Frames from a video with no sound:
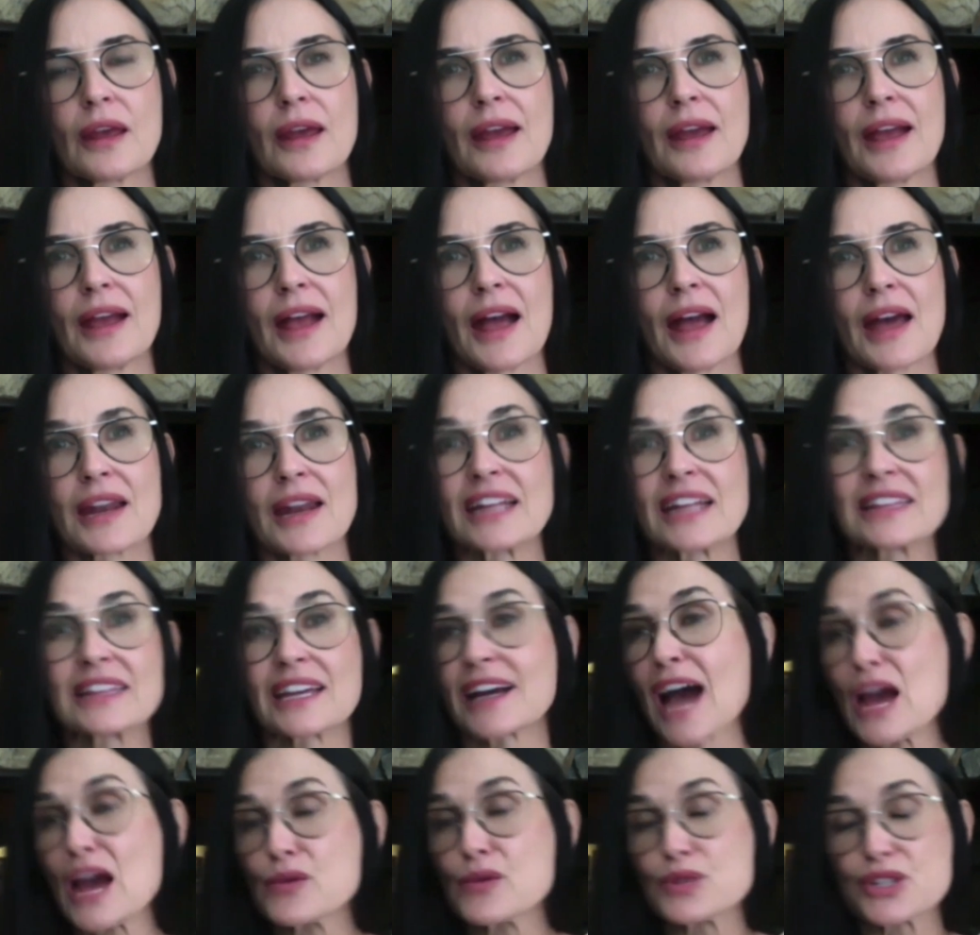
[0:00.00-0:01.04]
I think
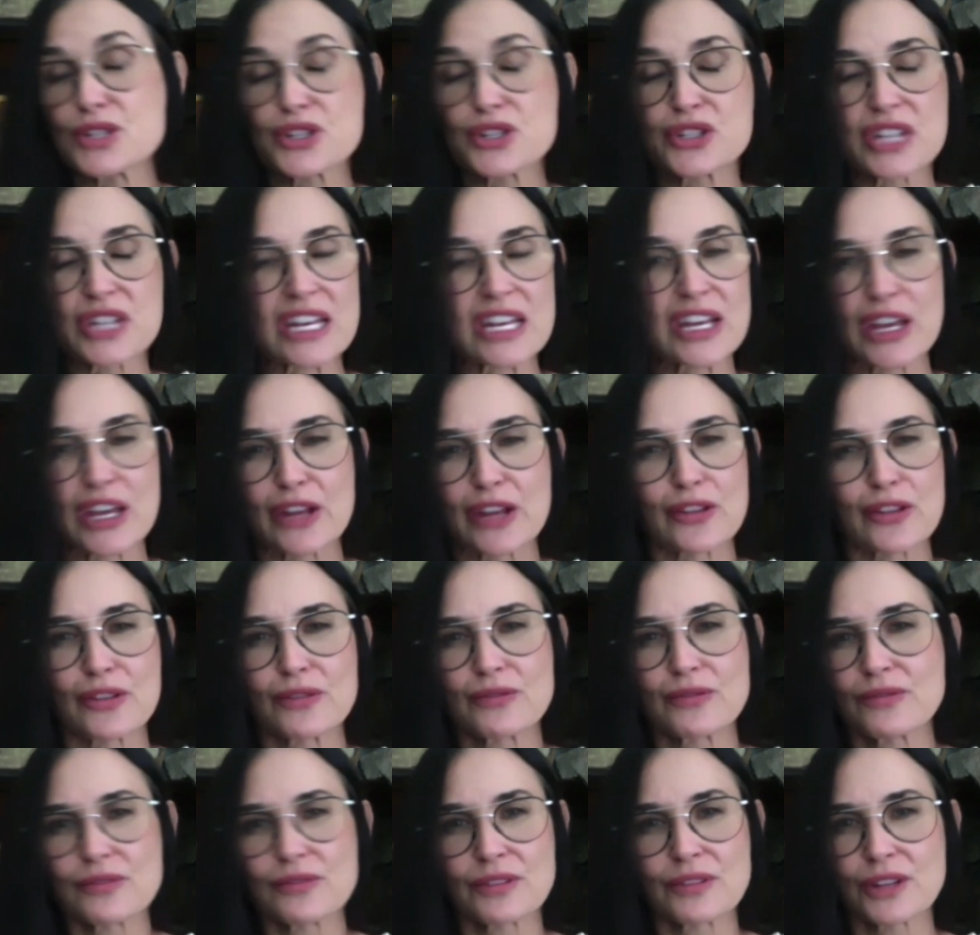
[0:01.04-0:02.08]
I was seeking,
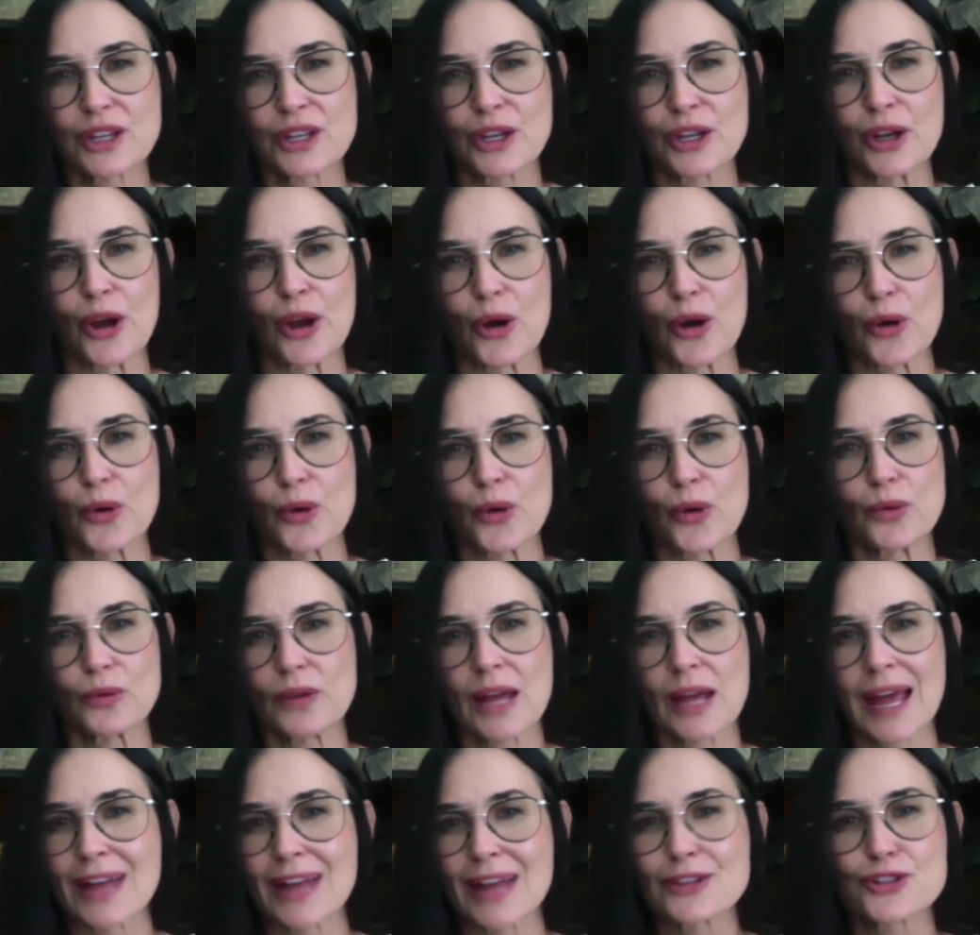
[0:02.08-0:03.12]

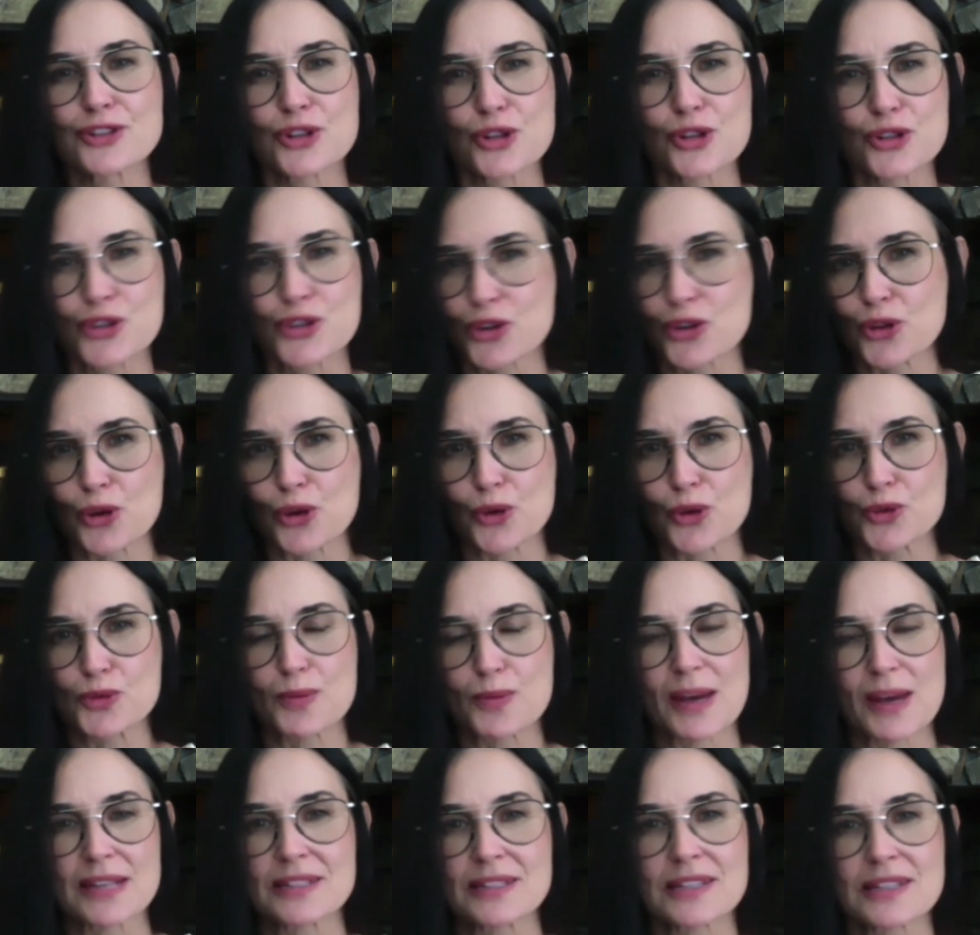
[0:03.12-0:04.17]
answers to those
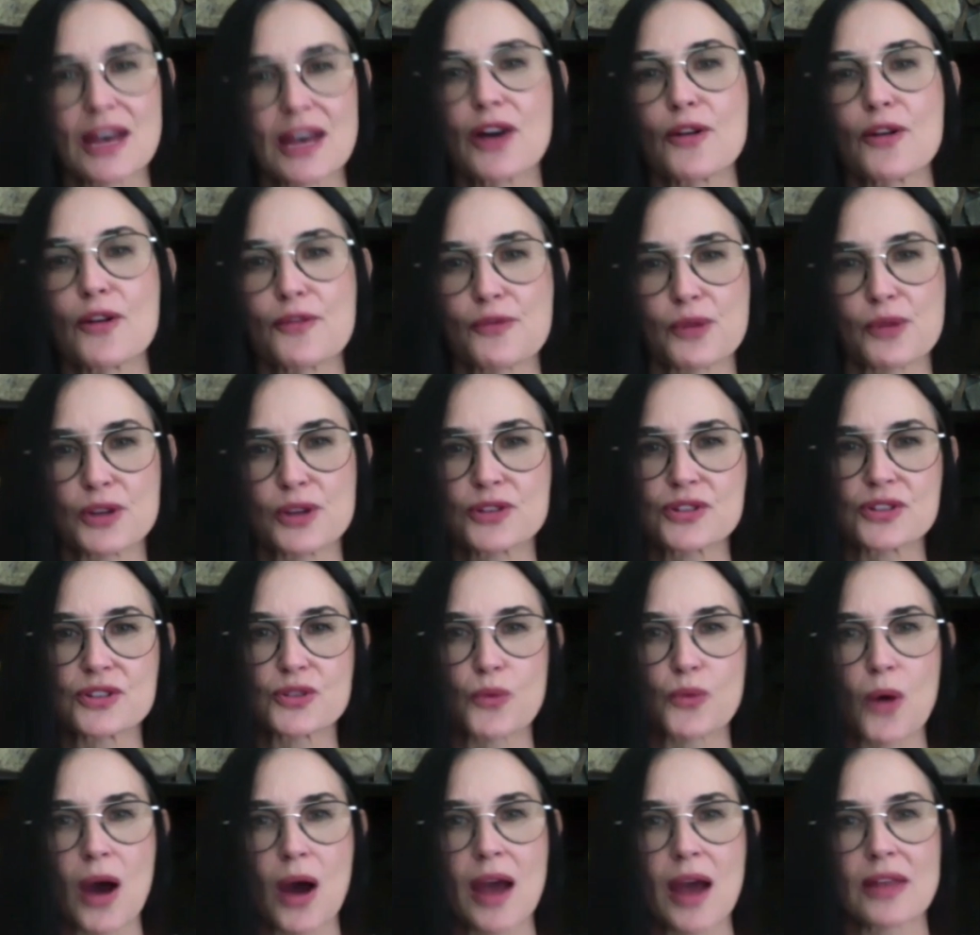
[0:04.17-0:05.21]
myself, which is
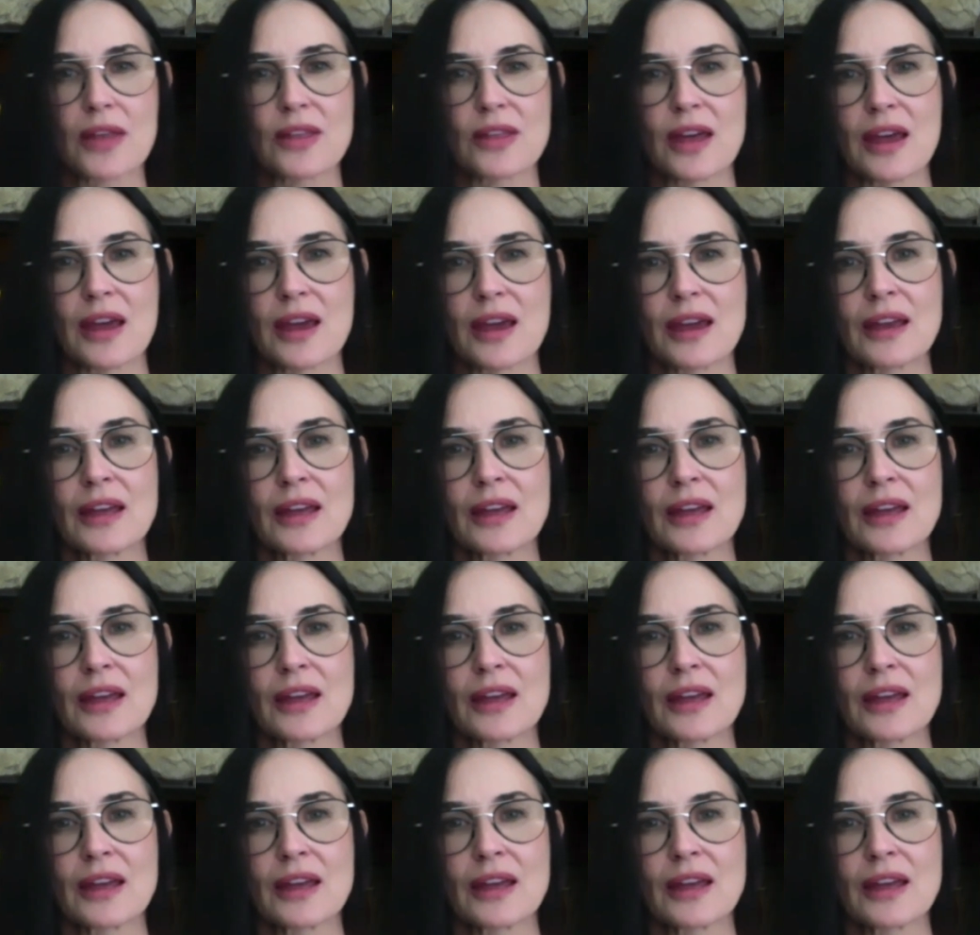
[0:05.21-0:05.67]
why they